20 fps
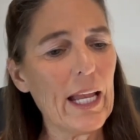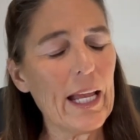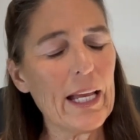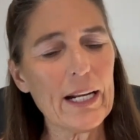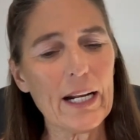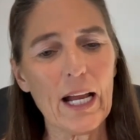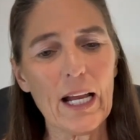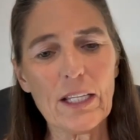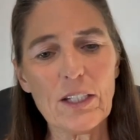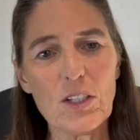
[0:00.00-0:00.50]

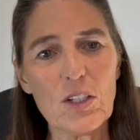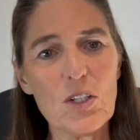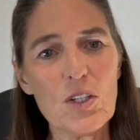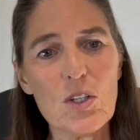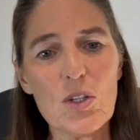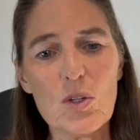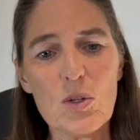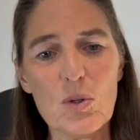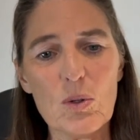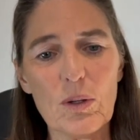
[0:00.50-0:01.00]
And I
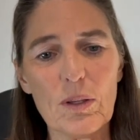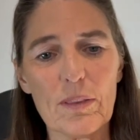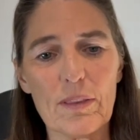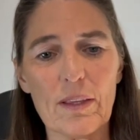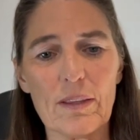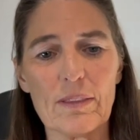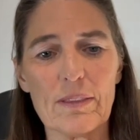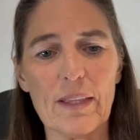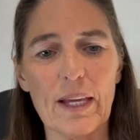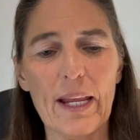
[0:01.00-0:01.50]
knew
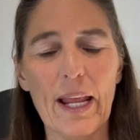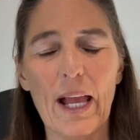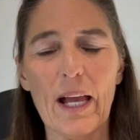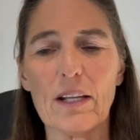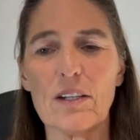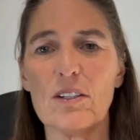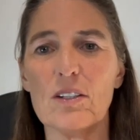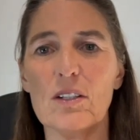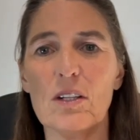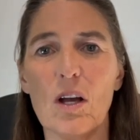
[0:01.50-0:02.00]
that they
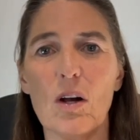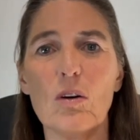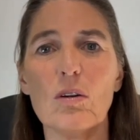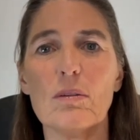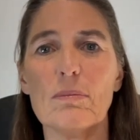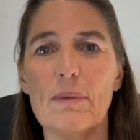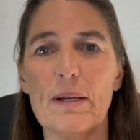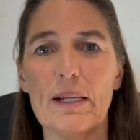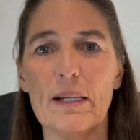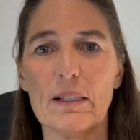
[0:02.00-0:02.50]
had
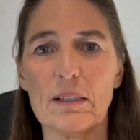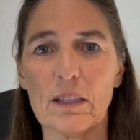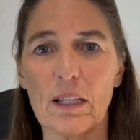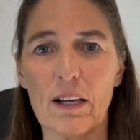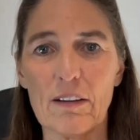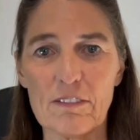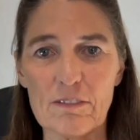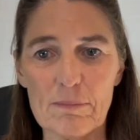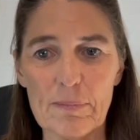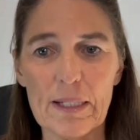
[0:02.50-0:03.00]
known me and
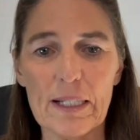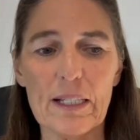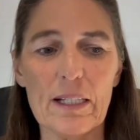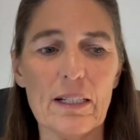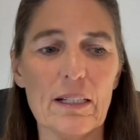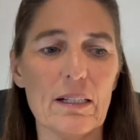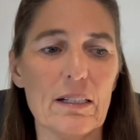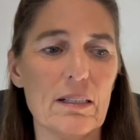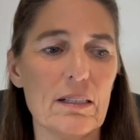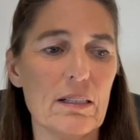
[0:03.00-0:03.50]
loved
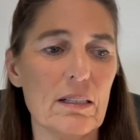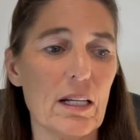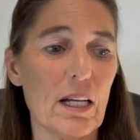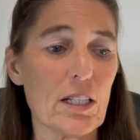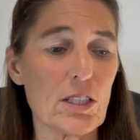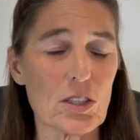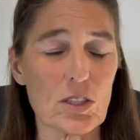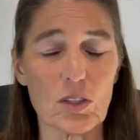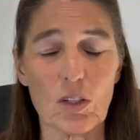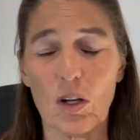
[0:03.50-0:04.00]
me
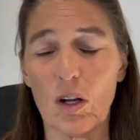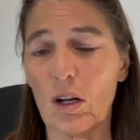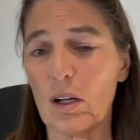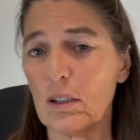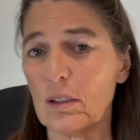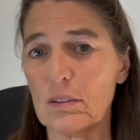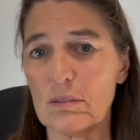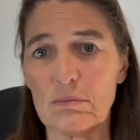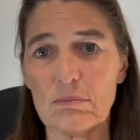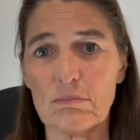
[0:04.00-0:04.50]
as
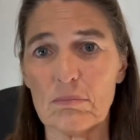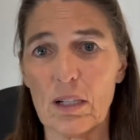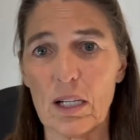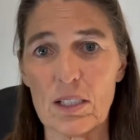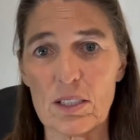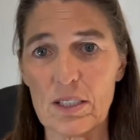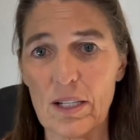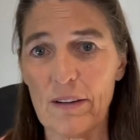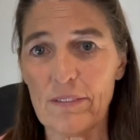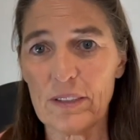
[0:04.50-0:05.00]
long
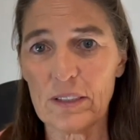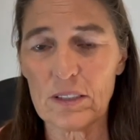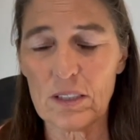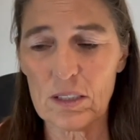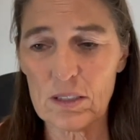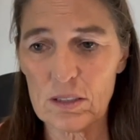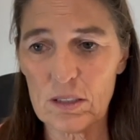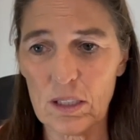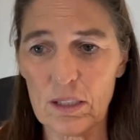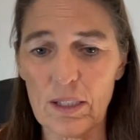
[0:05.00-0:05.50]
as I've
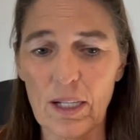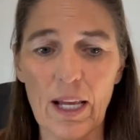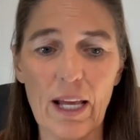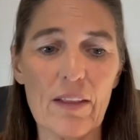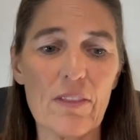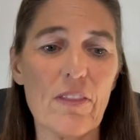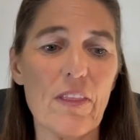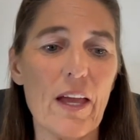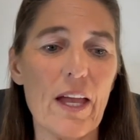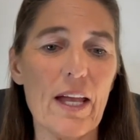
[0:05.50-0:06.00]
existed.
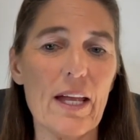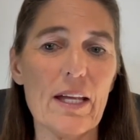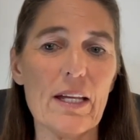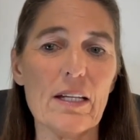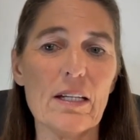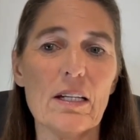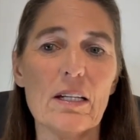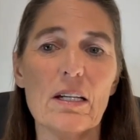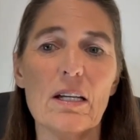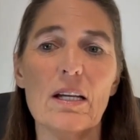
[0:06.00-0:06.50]
And
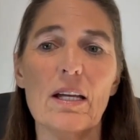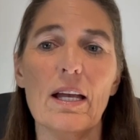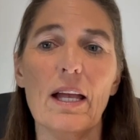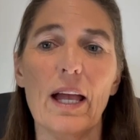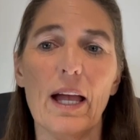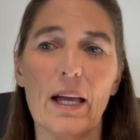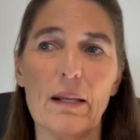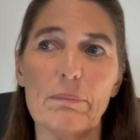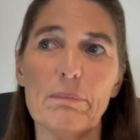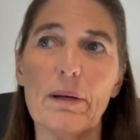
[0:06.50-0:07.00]
they
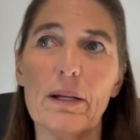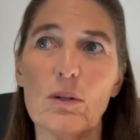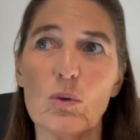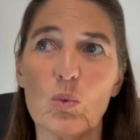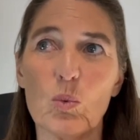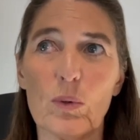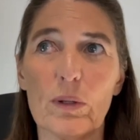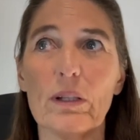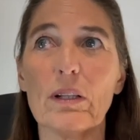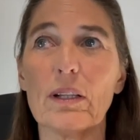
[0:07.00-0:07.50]
had been
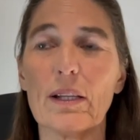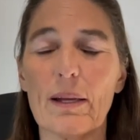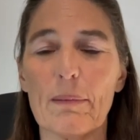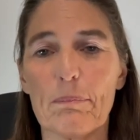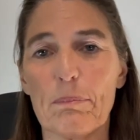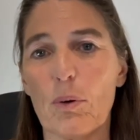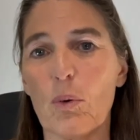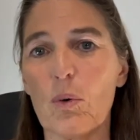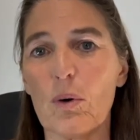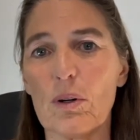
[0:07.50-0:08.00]
really
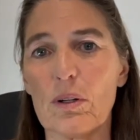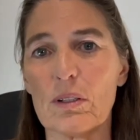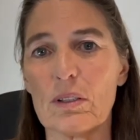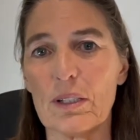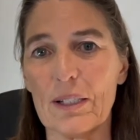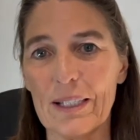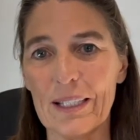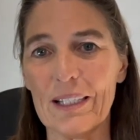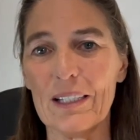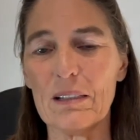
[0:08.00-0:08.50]

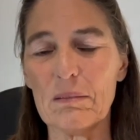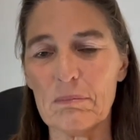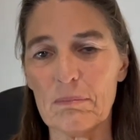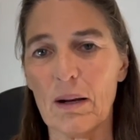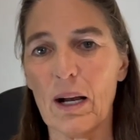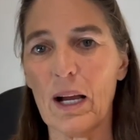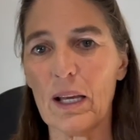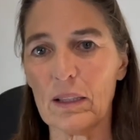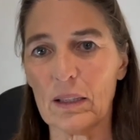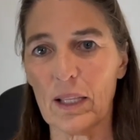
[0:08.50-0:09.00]
important in
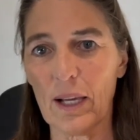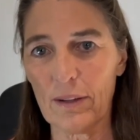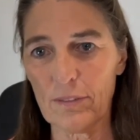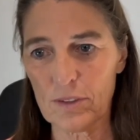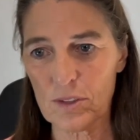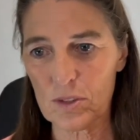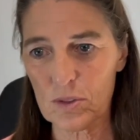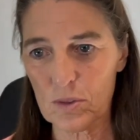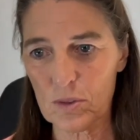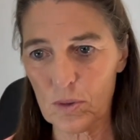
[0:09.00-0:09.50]
my life
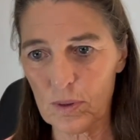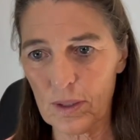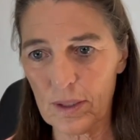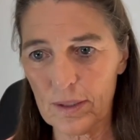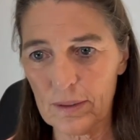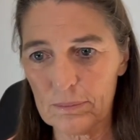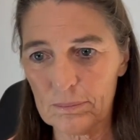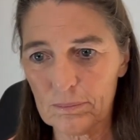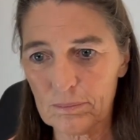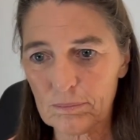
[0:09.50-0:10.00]
story.